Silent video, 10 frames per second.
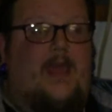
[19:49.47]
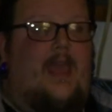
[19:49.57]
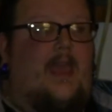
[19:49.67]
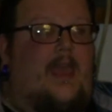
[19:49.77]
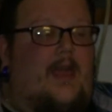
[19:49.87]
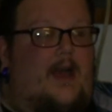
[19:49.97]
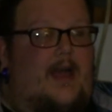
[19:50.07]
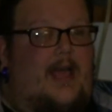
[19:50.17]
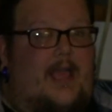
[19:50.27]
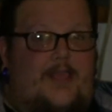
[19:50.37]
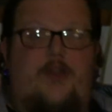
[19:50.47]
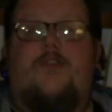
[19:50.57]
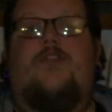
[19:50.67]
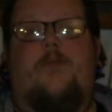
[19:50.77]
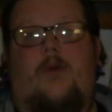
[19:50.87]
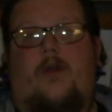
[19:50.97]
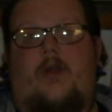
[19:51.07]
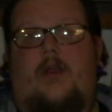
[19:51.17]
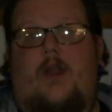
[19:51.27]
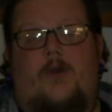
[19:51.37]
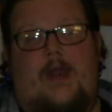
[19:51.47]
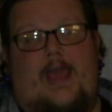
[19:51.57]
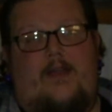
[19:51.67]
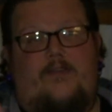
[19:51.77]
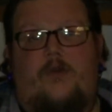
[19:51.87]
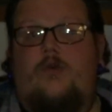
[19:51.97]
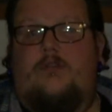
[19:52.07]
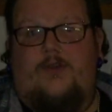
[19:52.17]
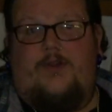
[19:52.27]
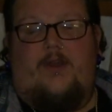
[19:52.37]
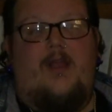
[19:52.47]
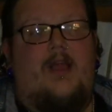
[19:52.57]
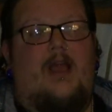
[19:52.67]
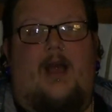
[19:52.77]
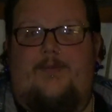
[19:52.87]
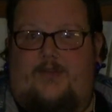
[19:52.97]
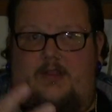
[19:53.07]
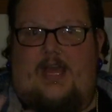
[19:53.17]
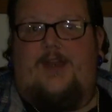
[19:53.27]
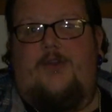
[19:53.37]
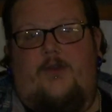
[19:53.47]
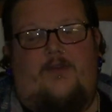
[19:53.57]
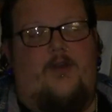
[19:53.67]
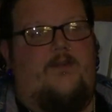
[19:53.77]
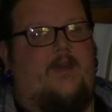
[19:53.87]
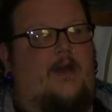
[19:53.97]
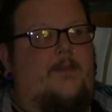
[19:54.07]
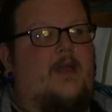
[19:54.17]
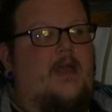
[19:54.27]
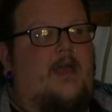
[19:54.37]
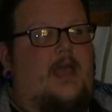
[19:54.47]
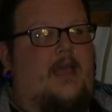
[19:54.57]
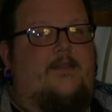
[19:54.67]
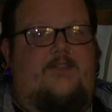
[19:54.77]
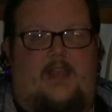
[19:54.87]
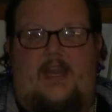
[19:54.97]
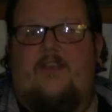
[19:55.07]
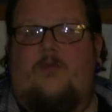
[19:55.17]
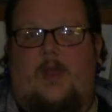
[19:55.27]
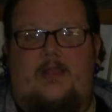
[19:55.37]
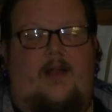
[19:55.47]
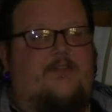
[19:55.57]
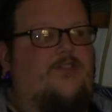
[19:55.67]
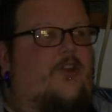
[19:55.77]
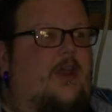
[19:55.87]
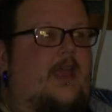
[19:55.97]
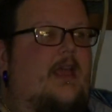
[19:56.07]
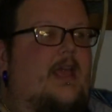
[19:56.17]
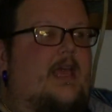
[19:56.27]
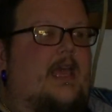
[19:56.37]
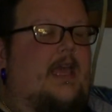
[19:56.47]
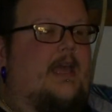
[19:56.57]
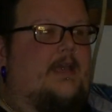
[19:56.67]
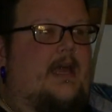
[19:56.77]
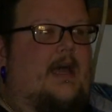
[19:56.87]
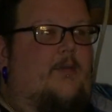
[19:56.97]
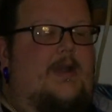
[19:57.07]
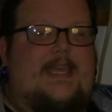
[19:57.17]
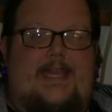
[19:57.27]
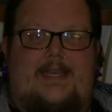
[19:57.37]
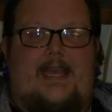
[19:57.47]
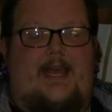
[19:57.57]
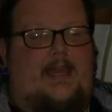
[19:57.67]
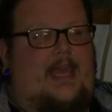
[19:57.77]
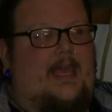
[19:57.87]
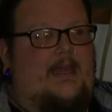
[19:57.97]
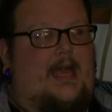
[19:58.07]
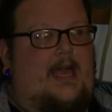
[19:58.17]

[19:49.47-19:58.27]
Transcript: a YouTuber known as Cool Duder. I'm sure a lot of you have heard of him and seen his weight loss journey and what he did. And